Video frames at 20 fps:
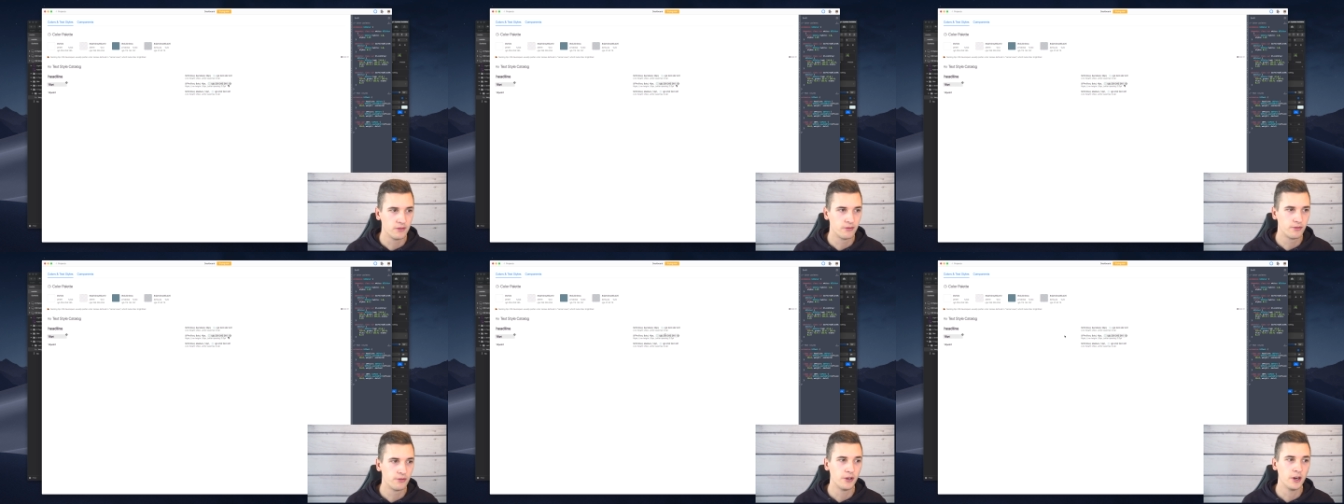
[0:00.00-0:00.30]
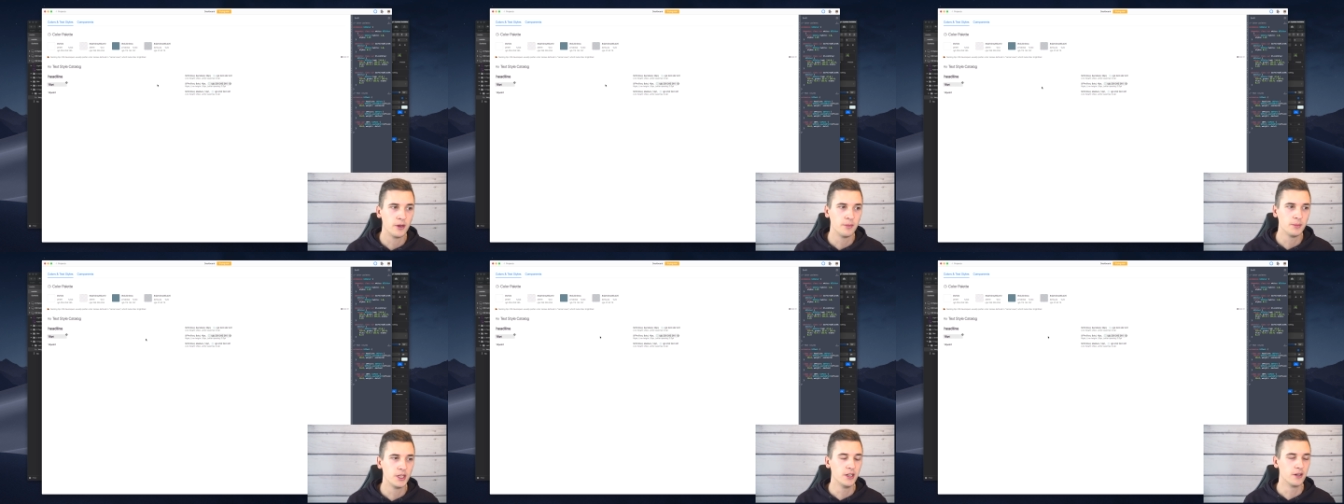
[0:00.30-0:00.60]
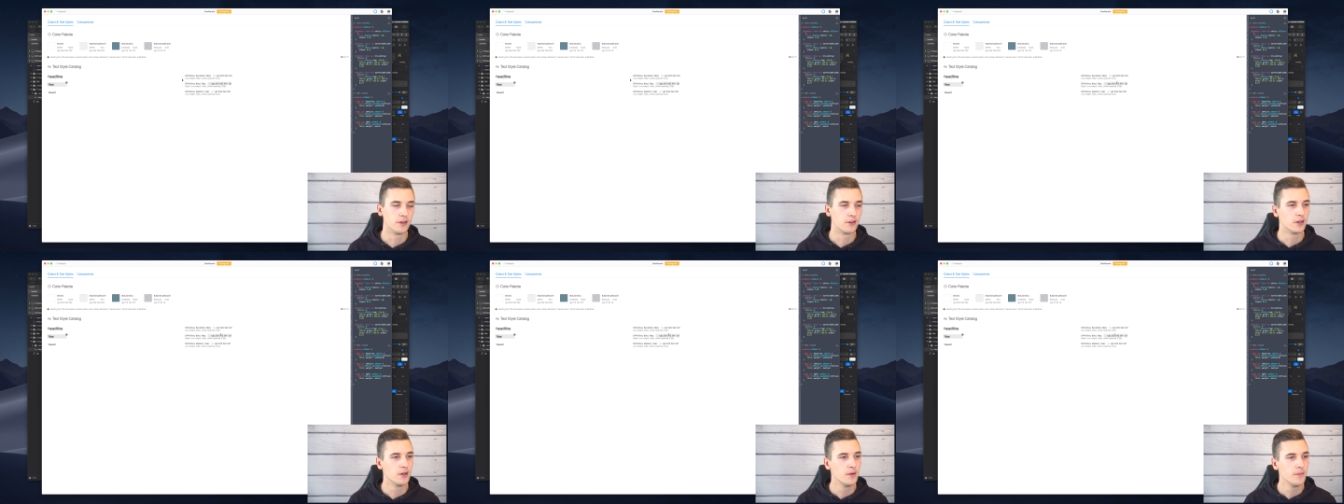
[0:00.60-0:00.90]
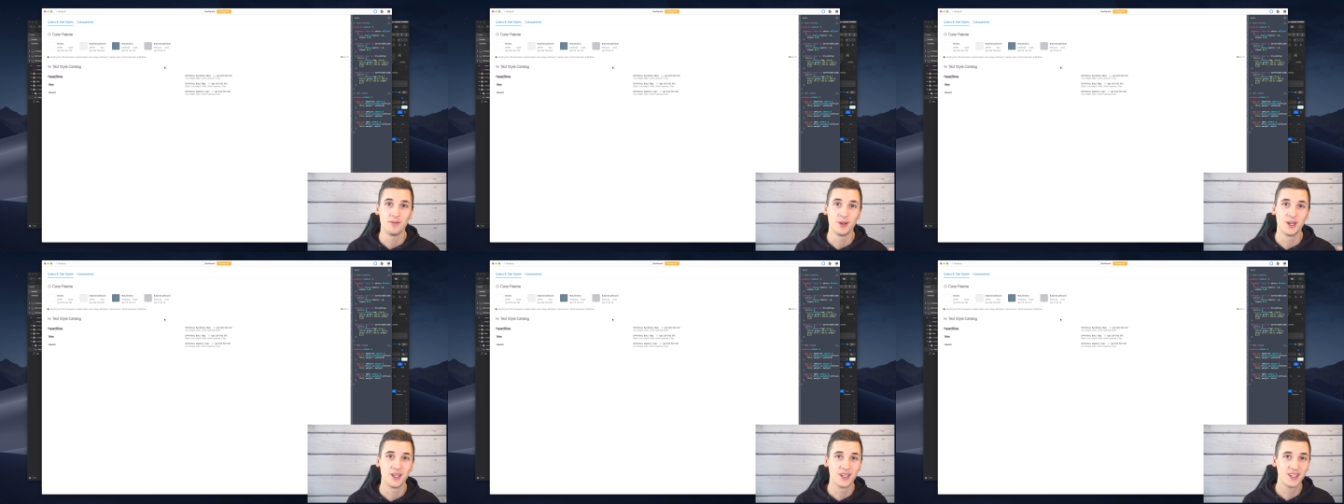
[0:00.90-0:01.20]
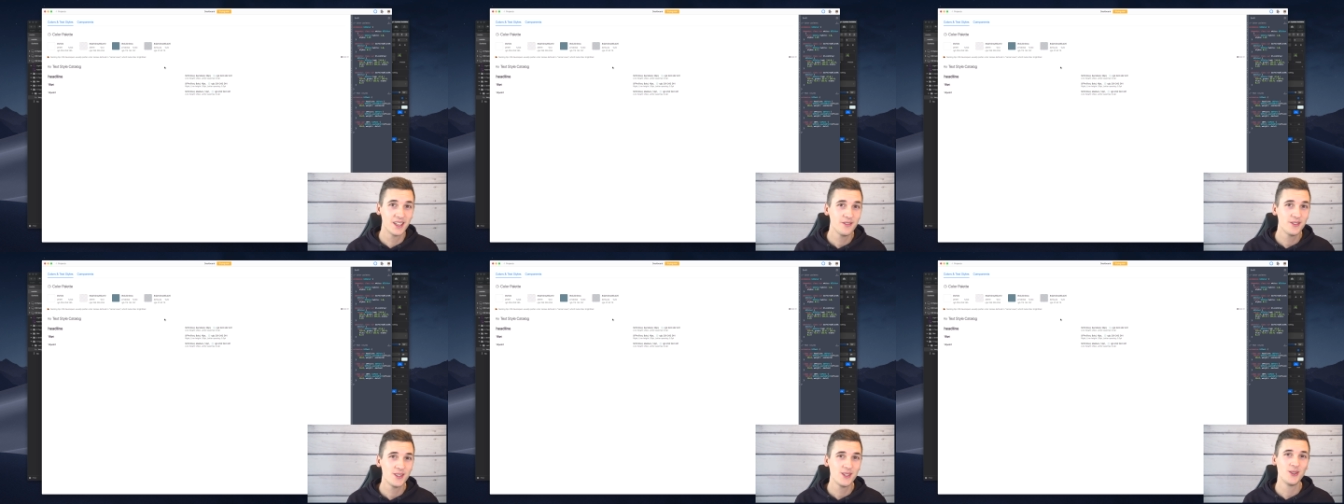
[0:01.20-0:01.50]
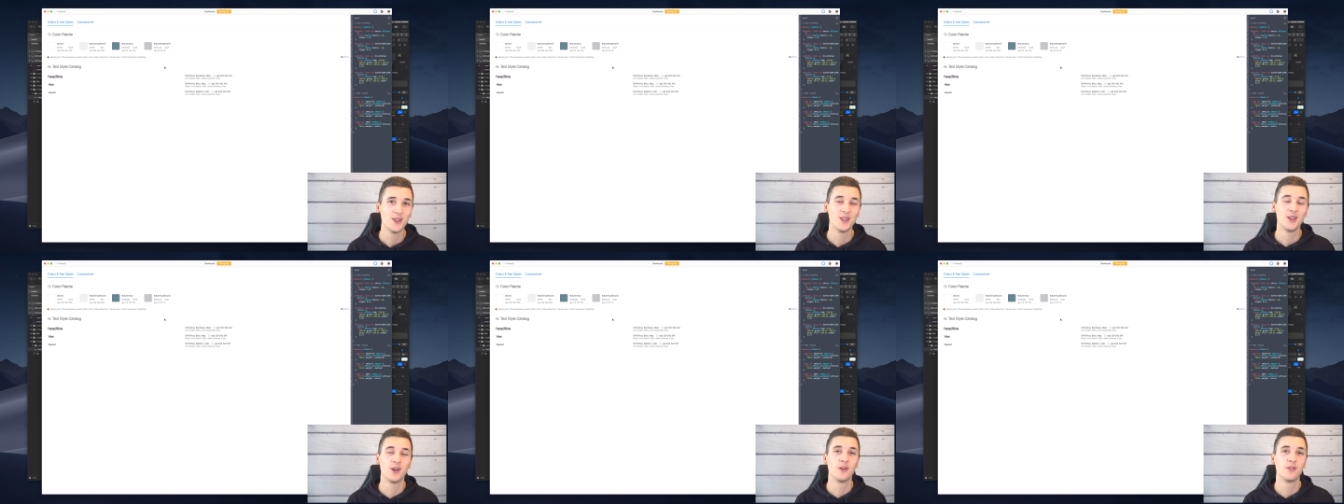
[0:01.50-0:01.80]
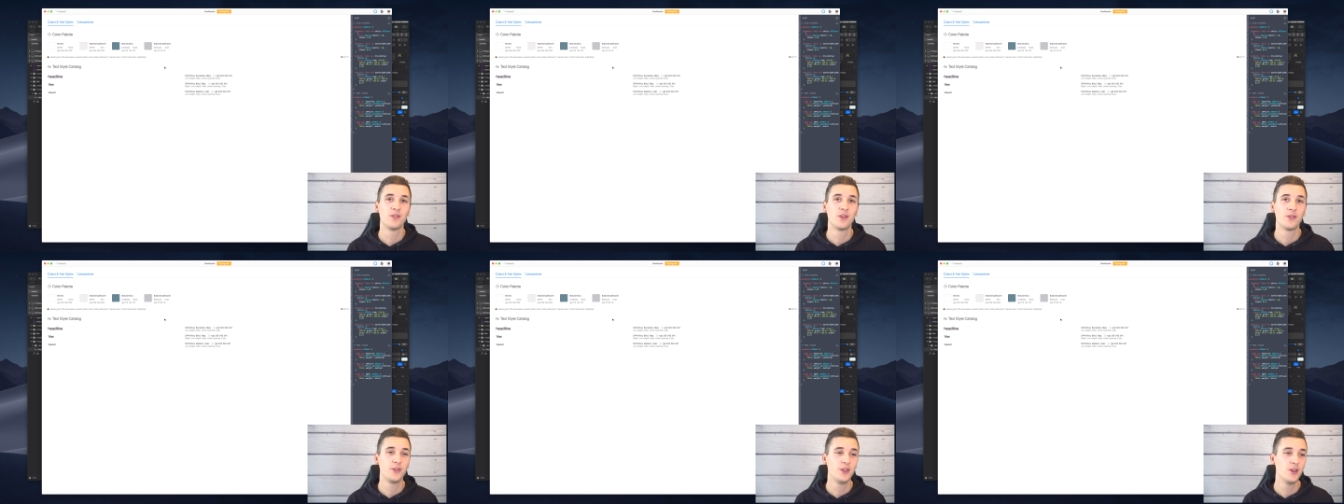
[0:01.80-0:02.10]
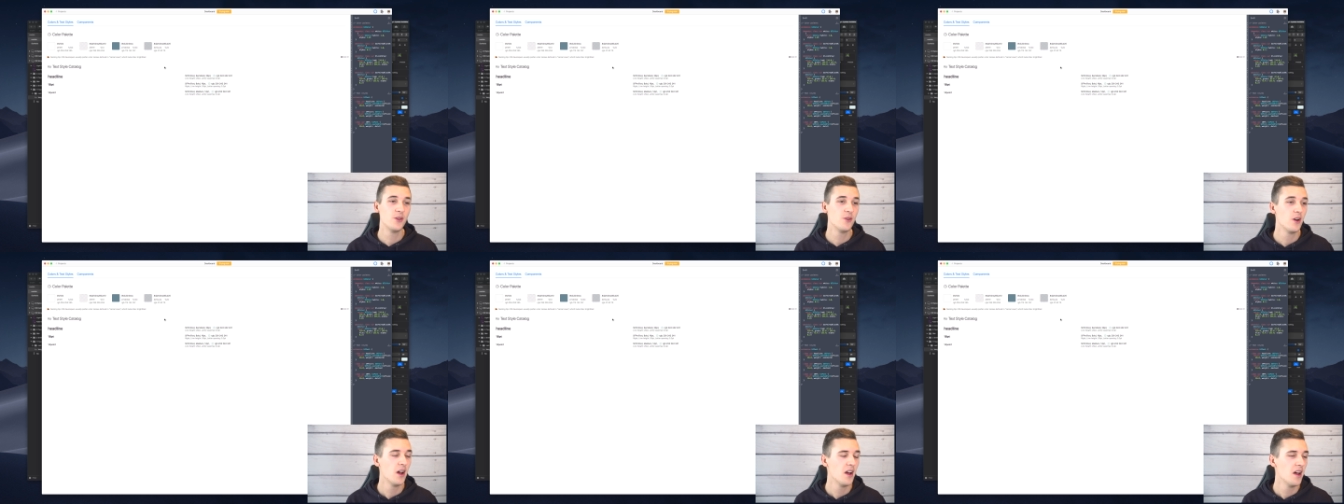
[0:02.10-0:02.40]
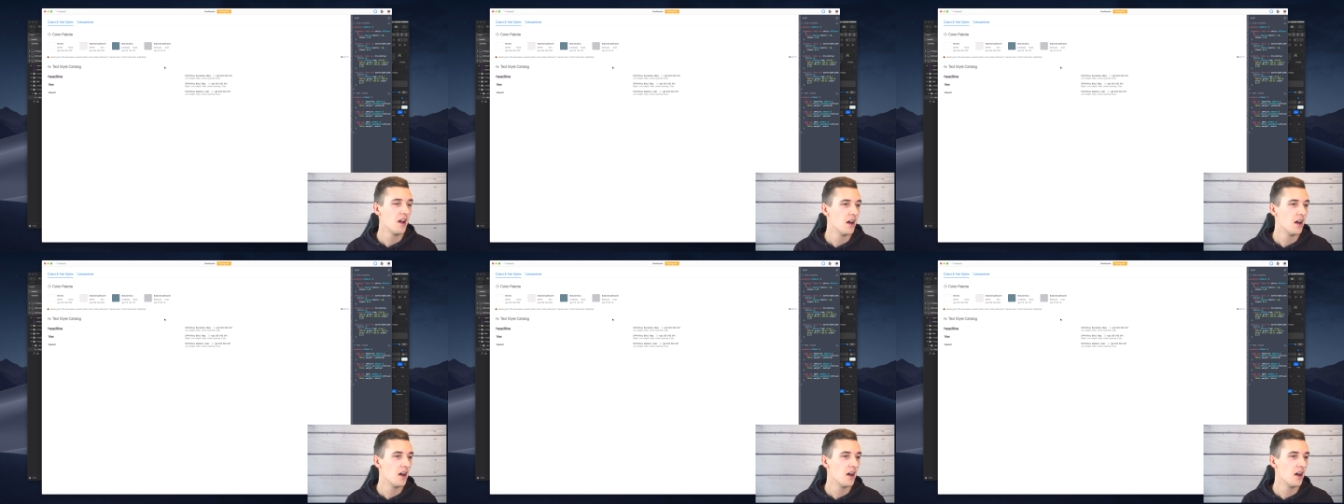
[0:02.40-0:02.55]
it from here. But it gives you an overview